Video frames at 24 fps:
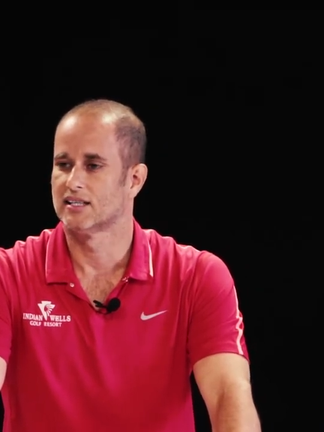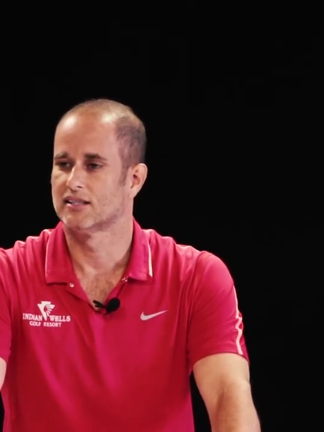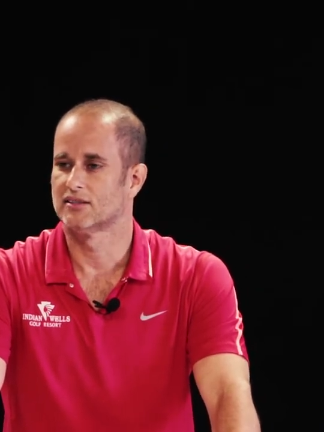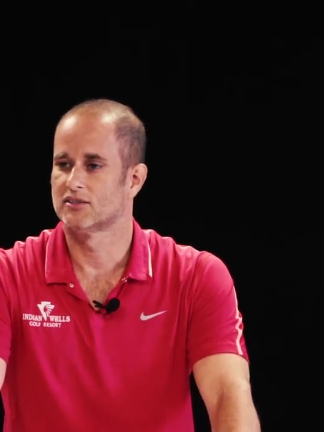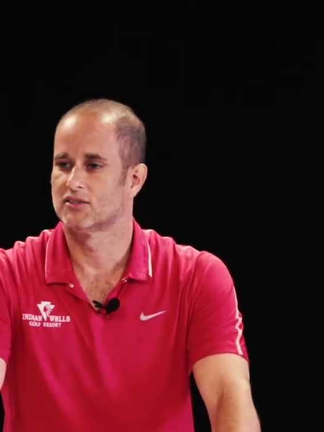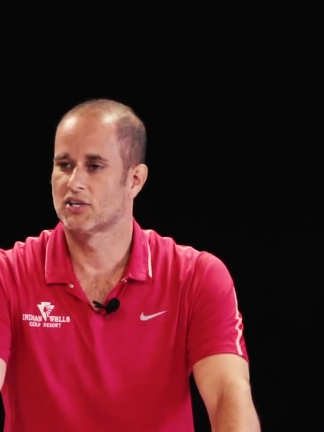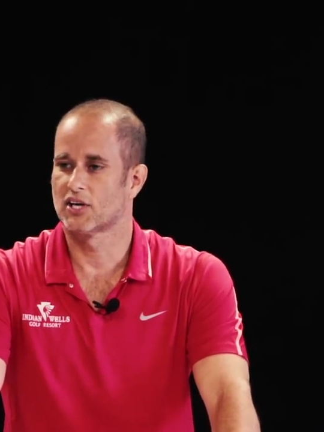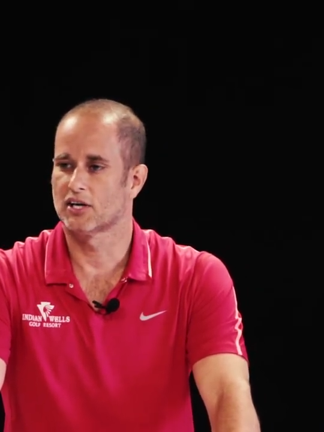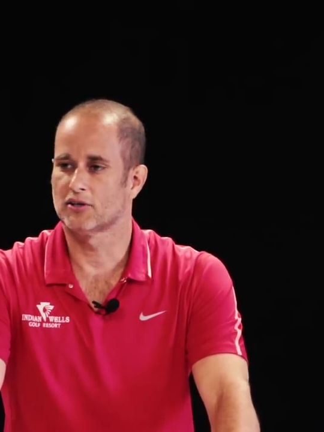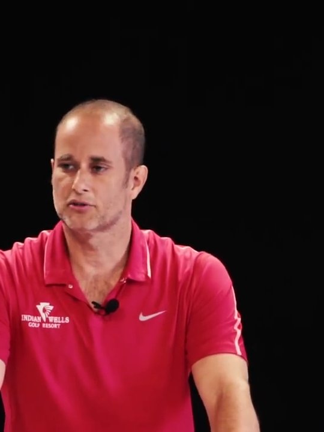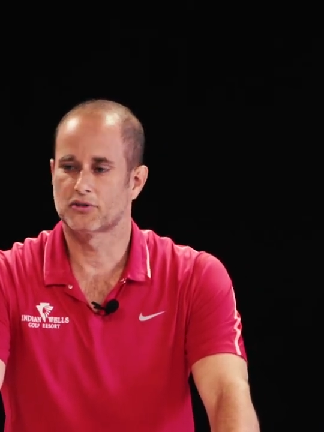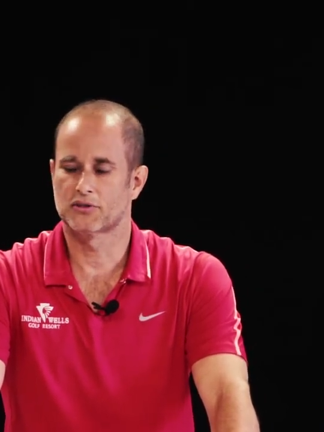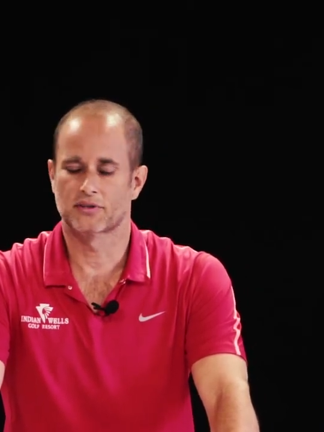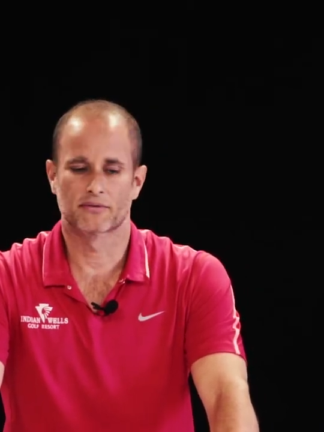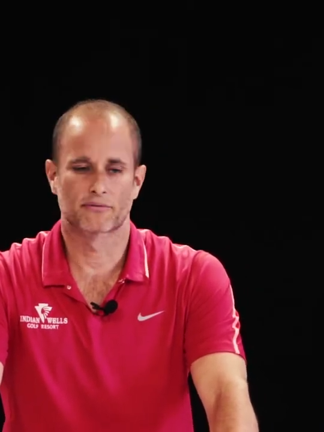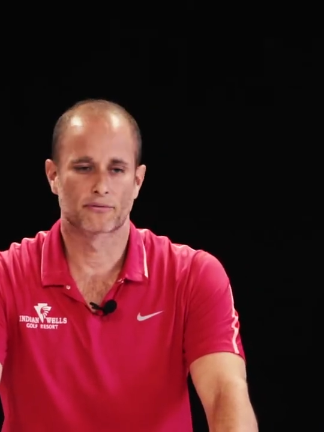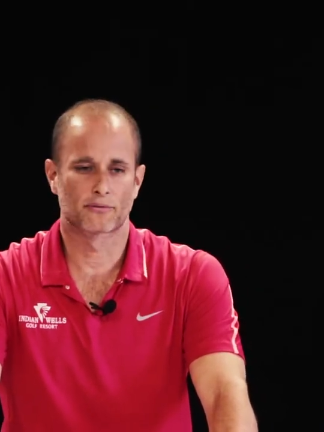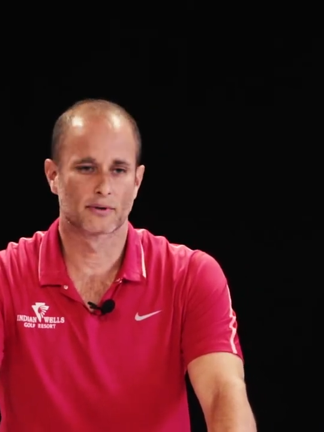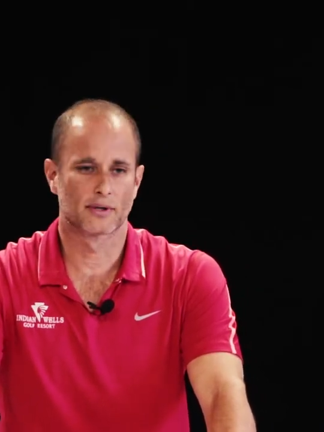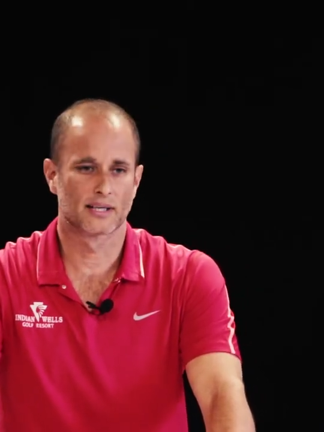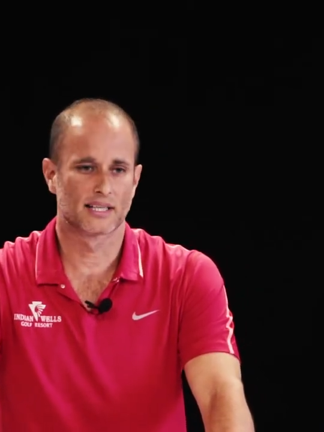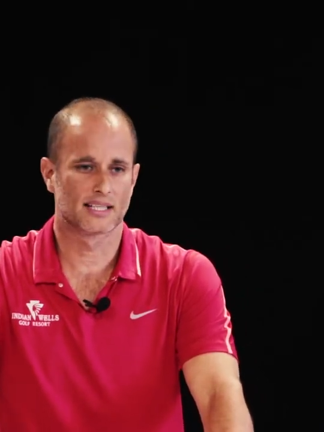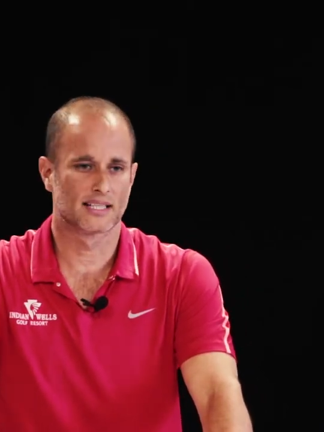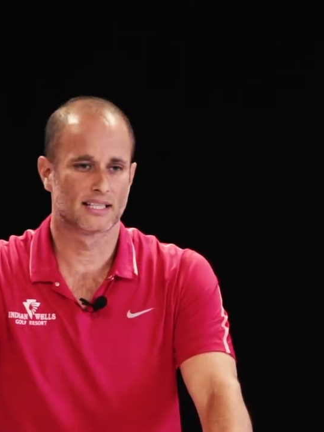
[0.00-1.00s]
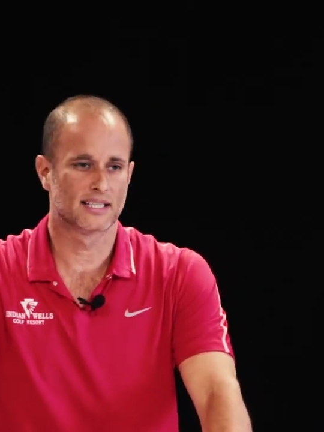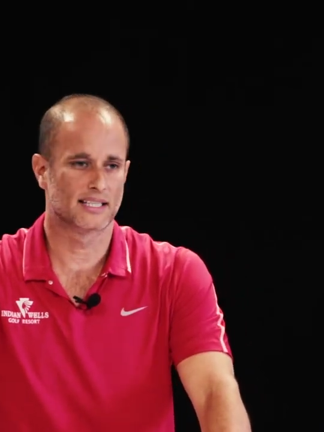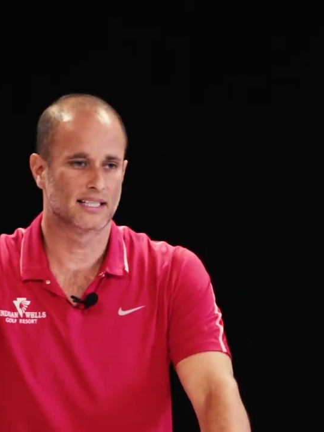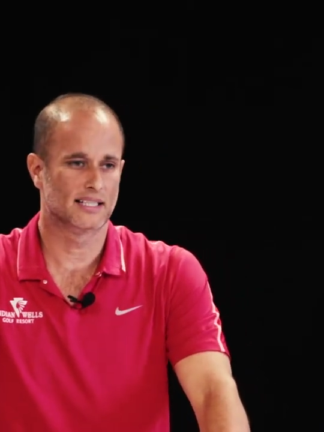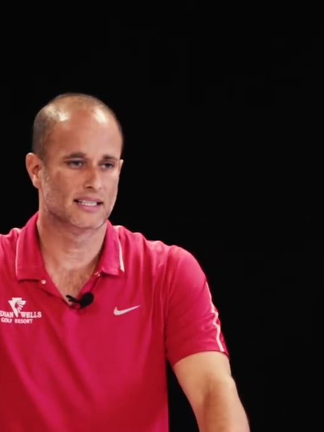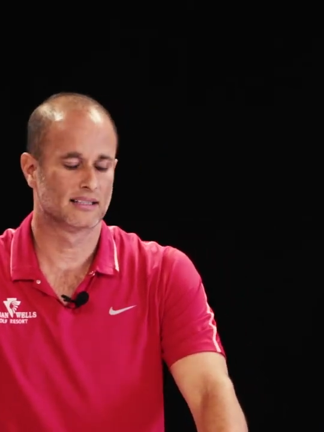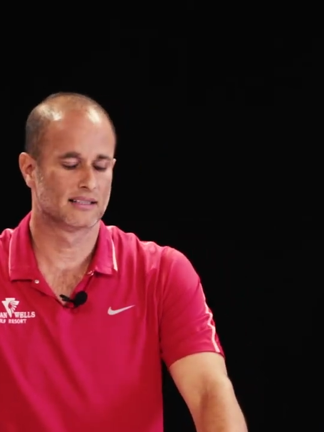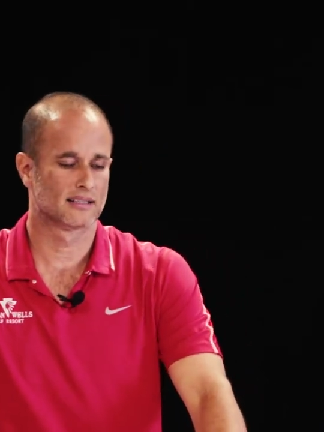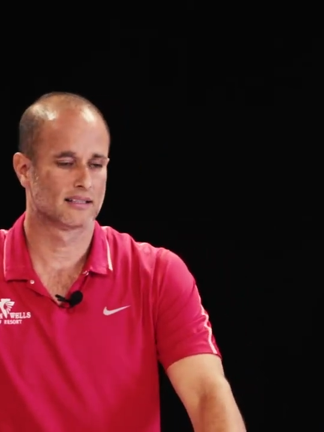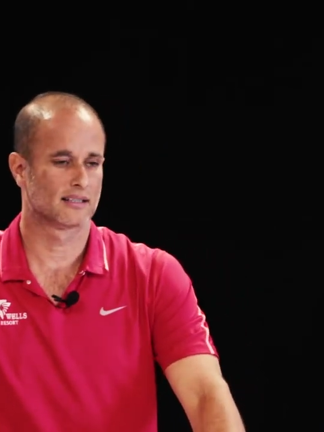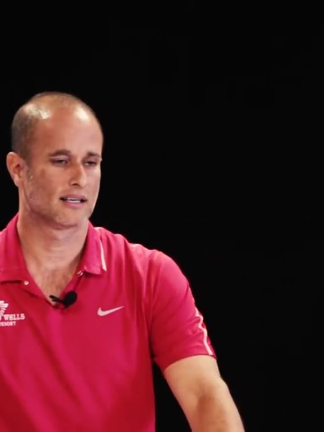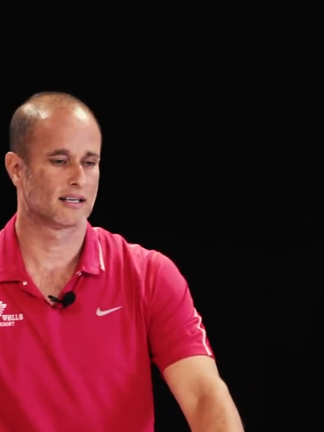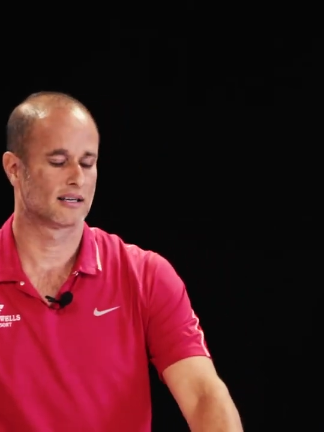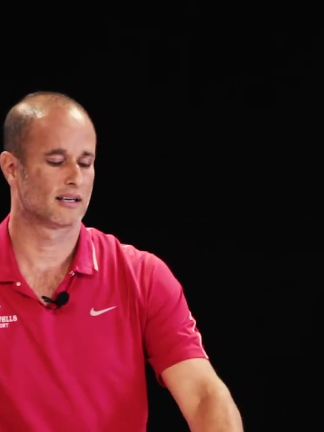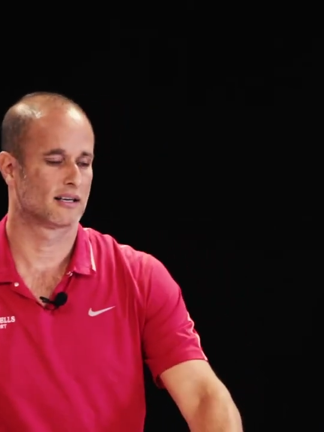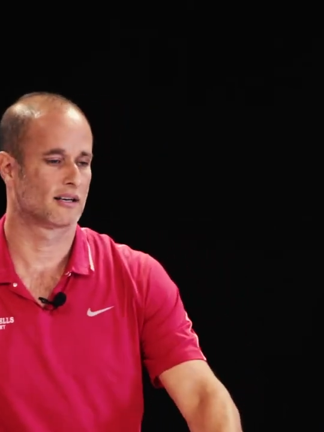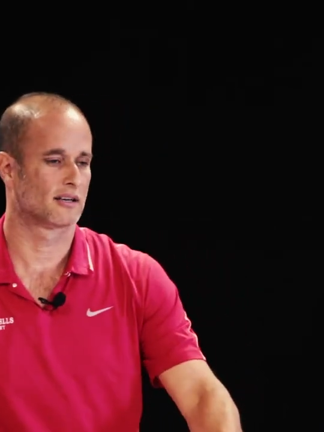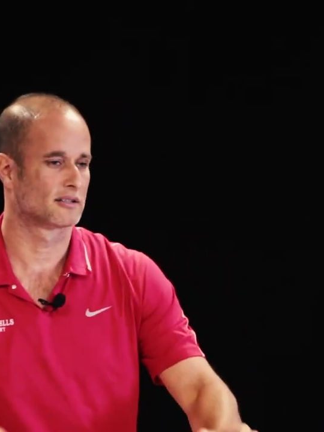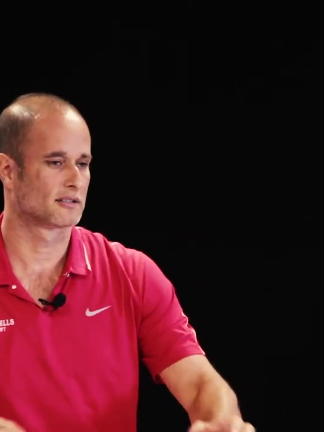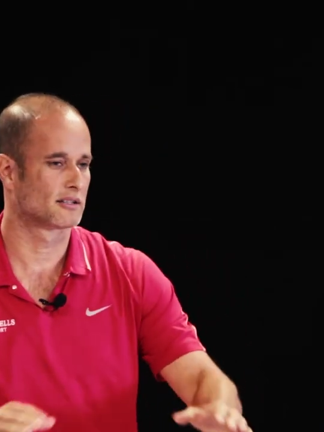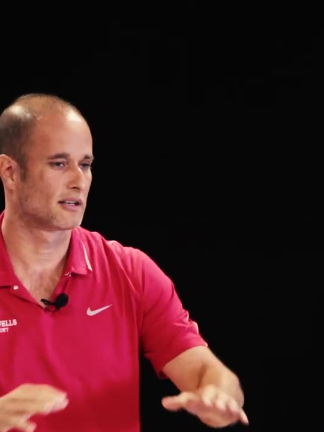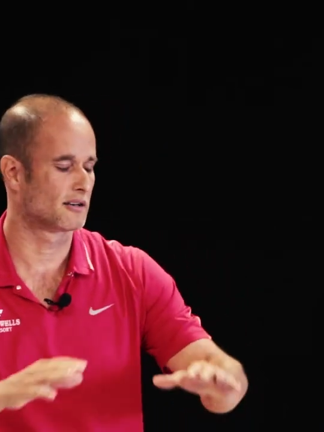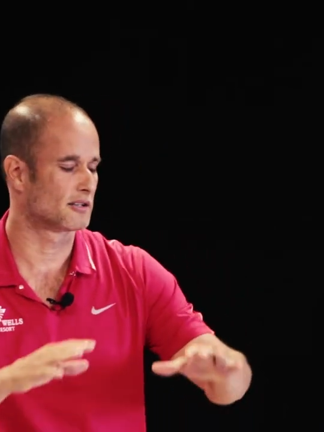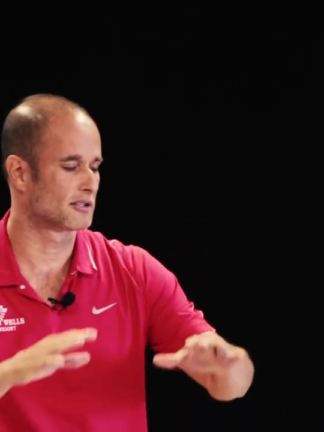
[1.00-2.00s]
Joseph really,
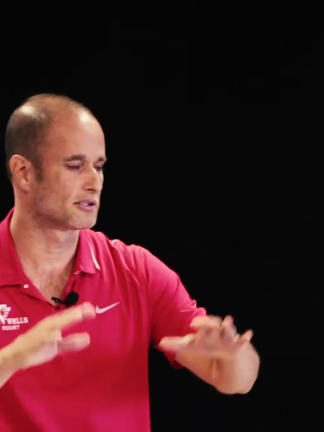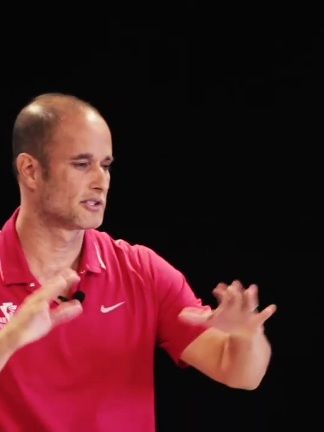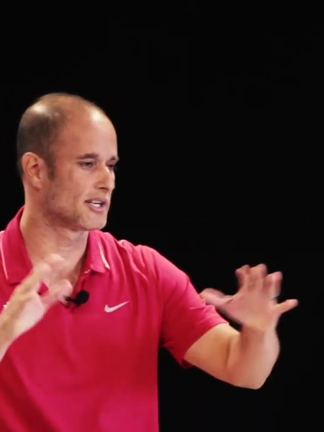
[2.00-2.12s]
or